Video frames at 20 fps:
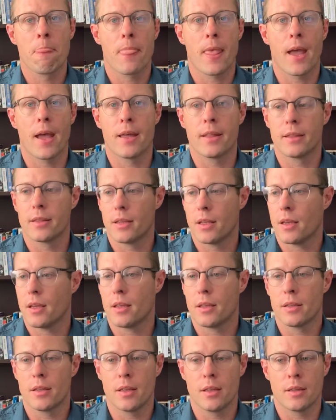And
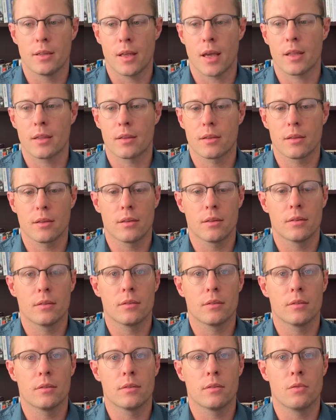in that,
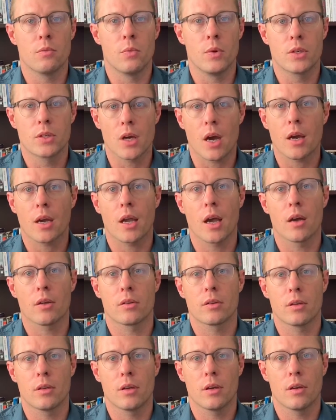we chunk
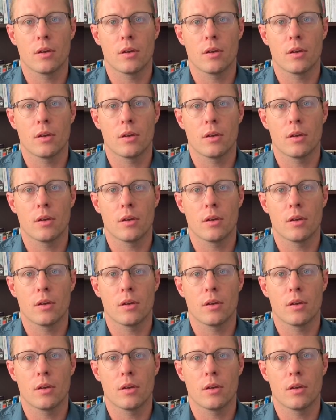out